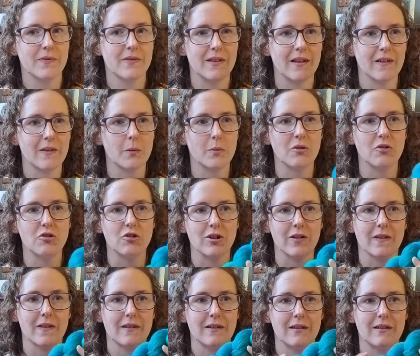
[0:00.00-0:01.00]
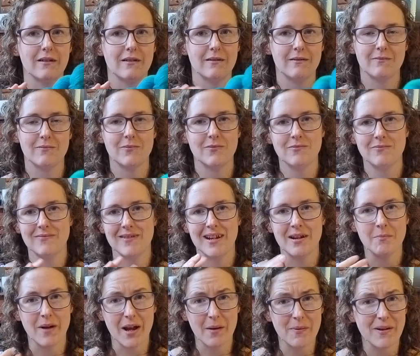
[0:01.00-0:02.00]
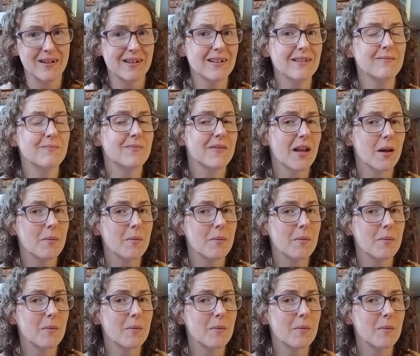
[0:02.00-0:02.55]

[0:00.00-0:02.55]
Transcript: This was just, in my opinion,